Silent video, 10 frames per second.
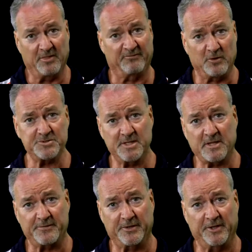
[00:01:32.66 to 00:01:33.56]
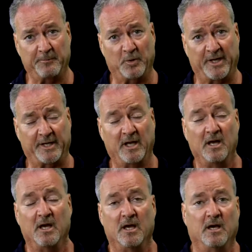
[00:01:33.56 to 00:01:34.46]
The first thing that they're going to bring,
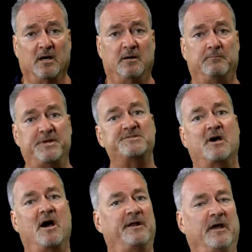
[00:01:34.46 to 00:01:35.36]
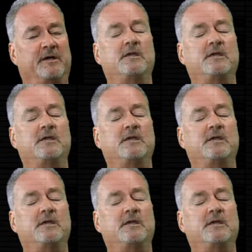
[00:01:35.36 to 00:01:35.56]
beside a